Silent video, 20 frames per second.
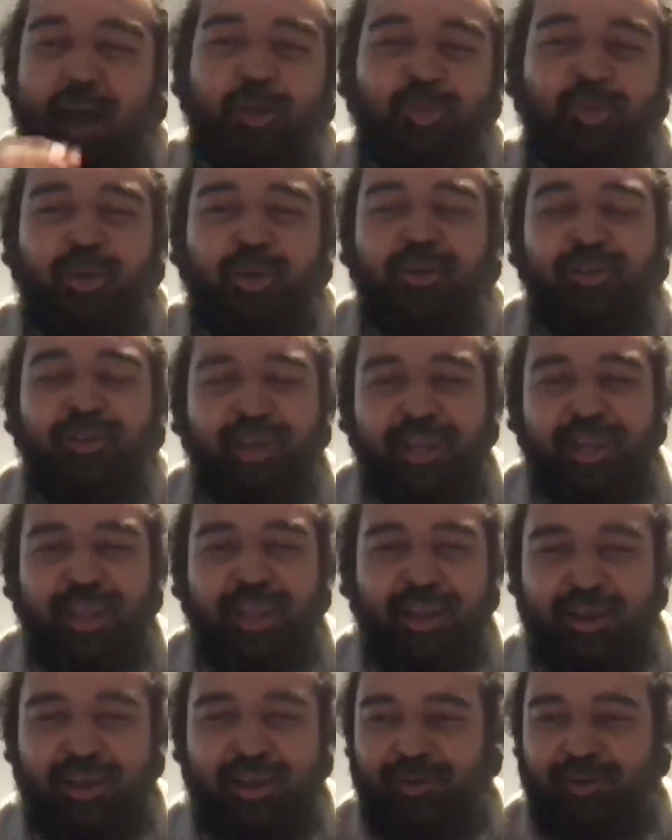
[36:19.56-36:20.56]
I was wondering,
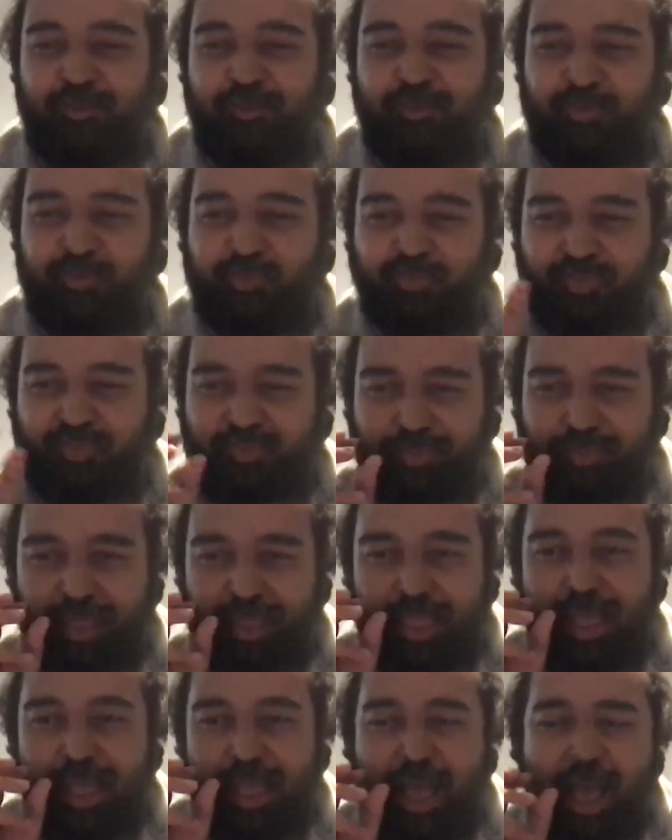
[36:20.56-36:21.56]

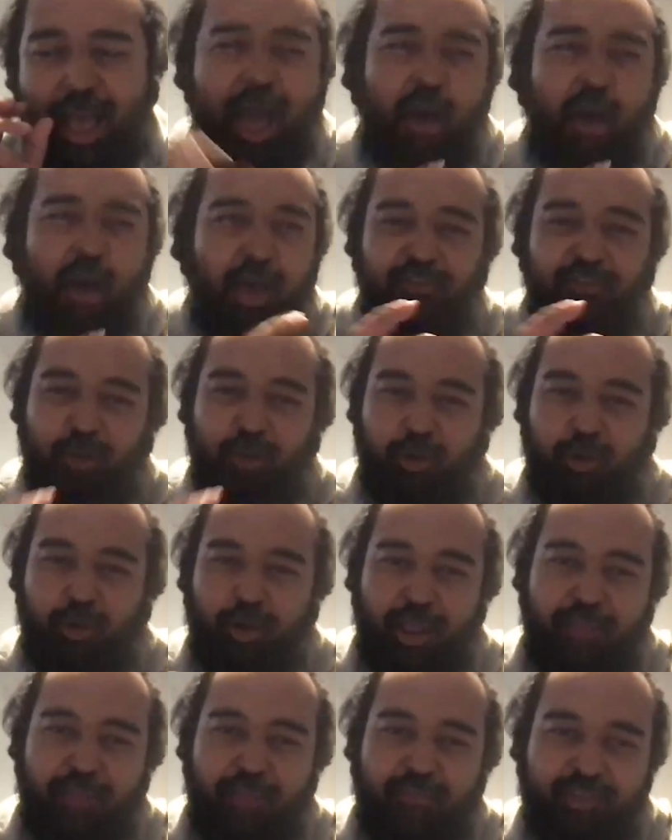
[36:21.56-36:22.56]
how have you
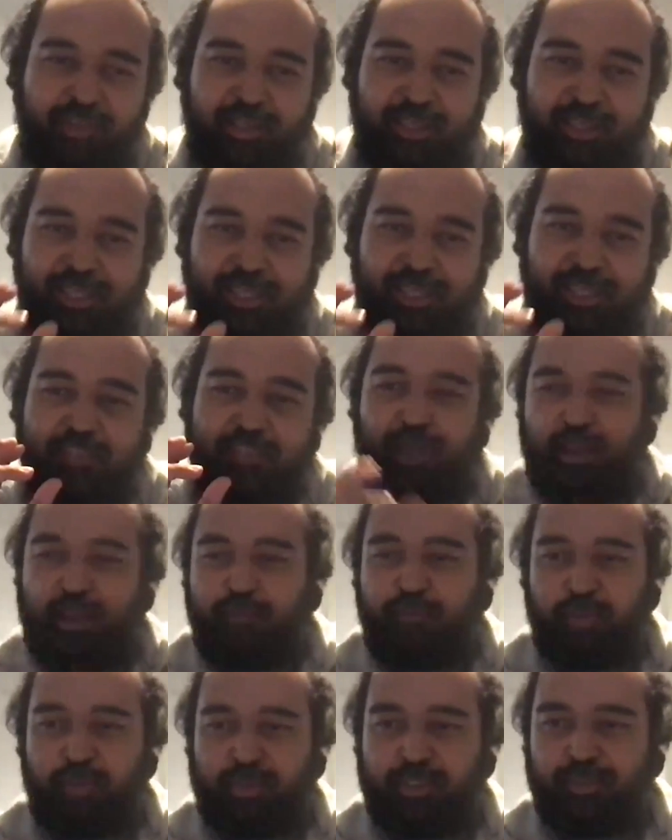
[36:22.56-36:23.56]
arrived at these five
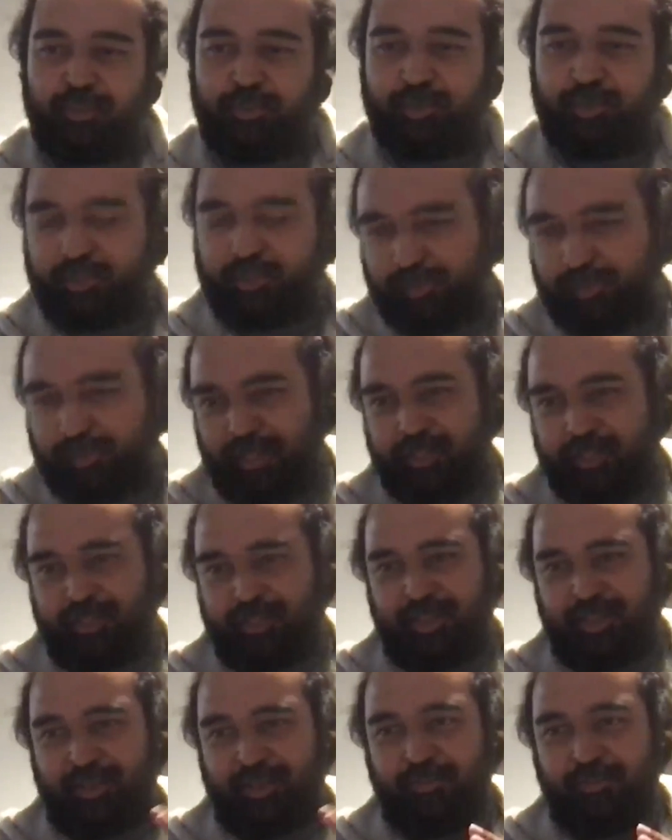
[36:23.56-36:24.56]
principles? Because
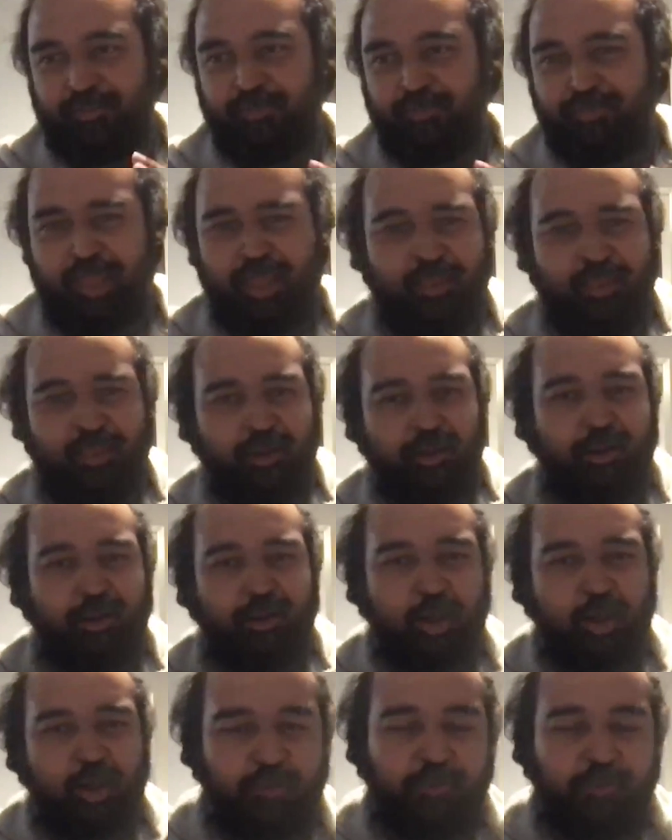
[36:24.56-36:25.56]
there are a couple
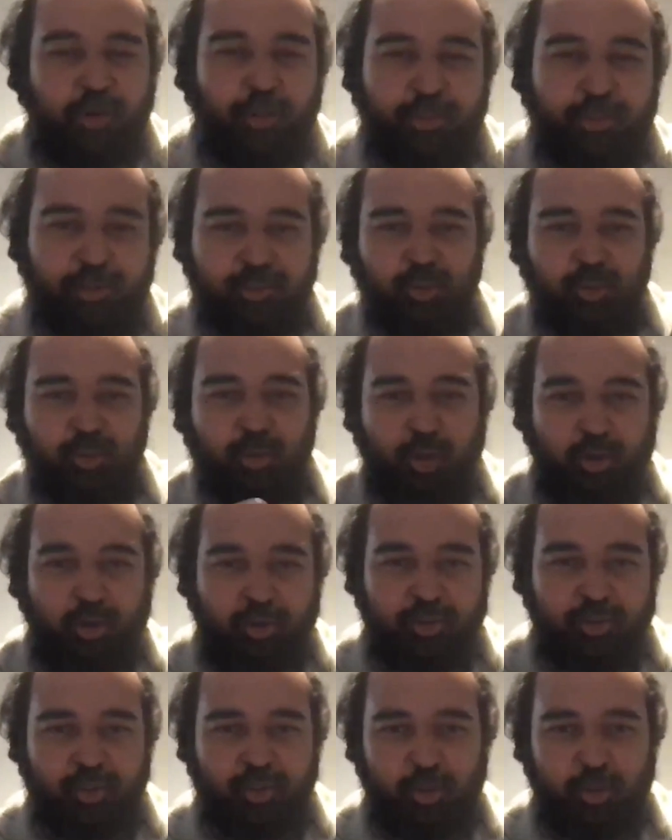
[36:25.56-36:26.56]
of authors who are
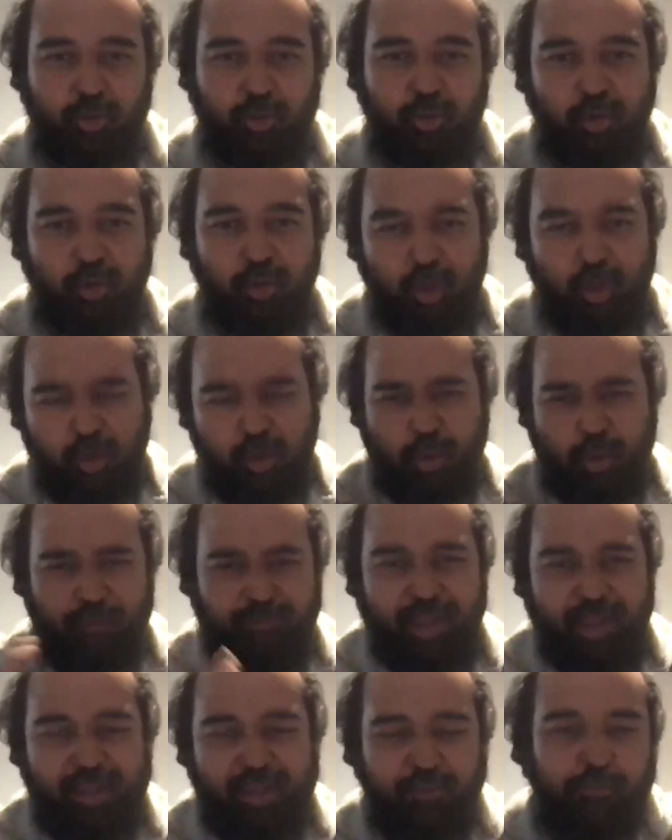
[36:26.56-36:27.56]
also who have
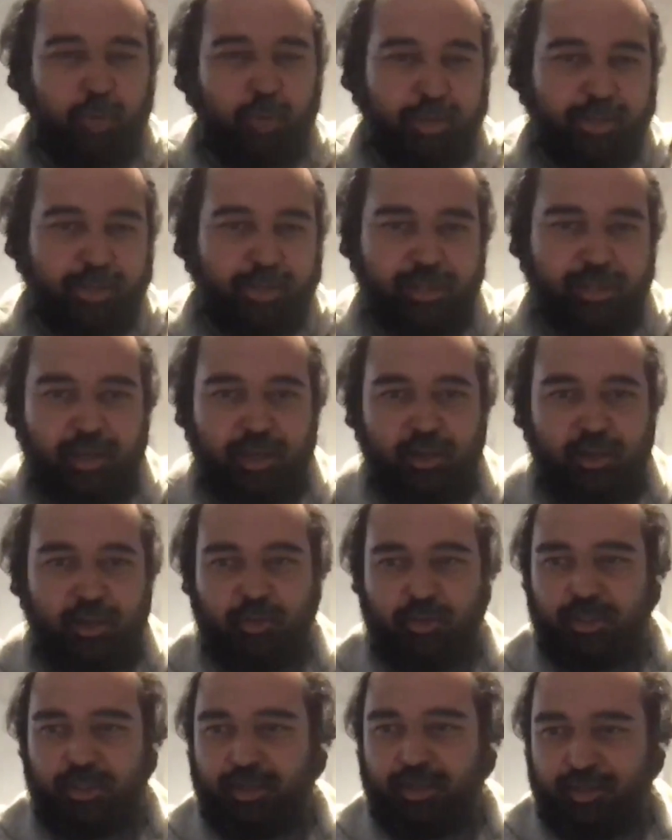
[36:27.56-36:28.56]
kind of pointed out
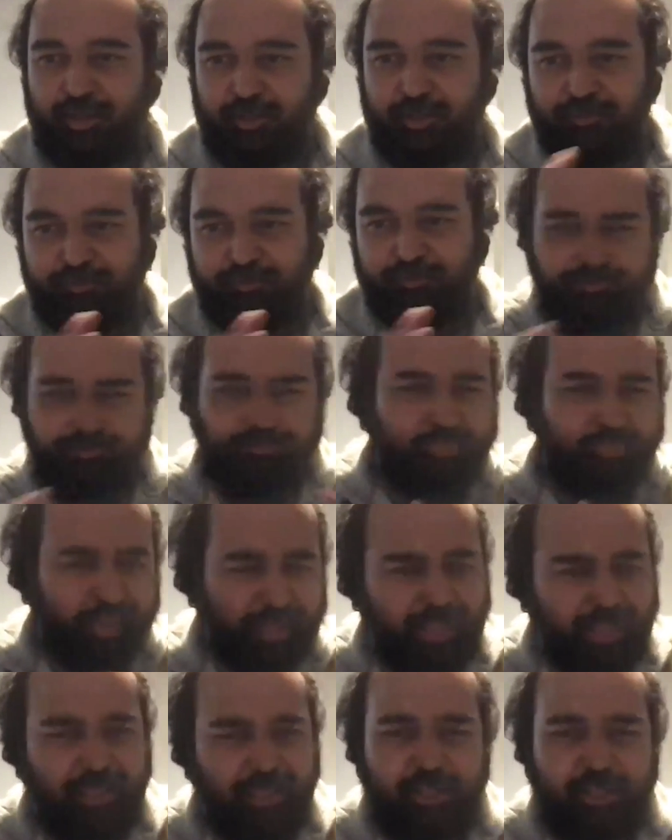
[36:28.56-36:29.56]

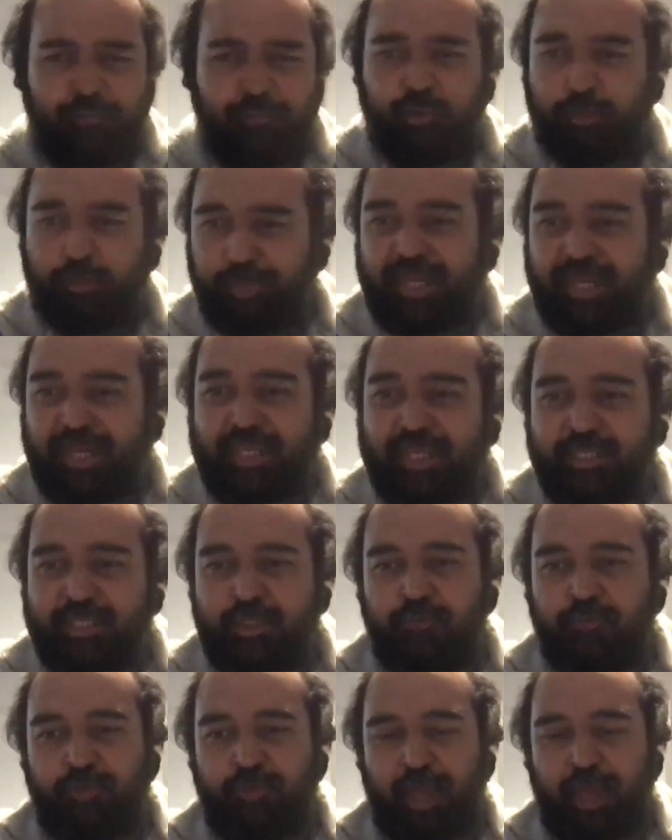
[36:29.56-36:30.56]
different meanings of
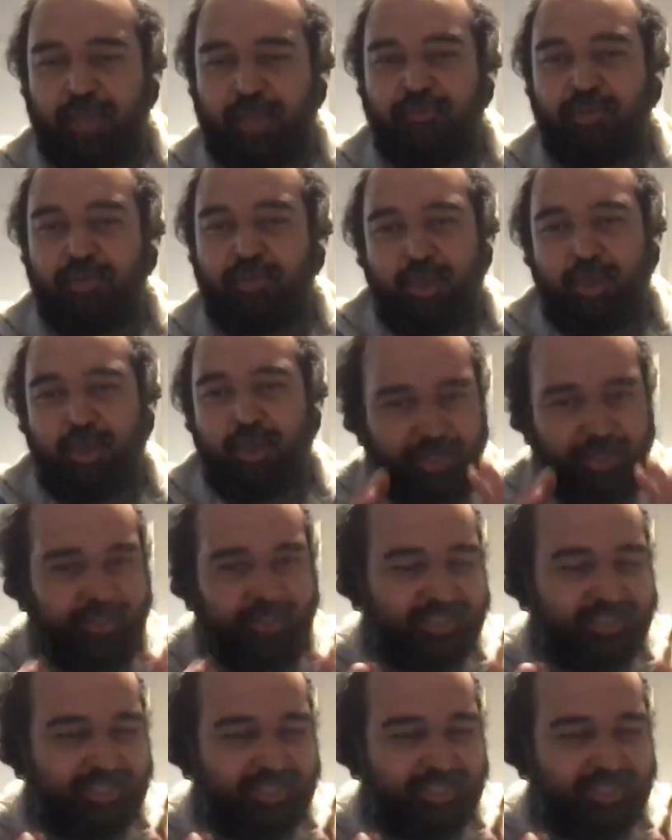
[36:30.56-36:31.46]
life but it's mm-hmm.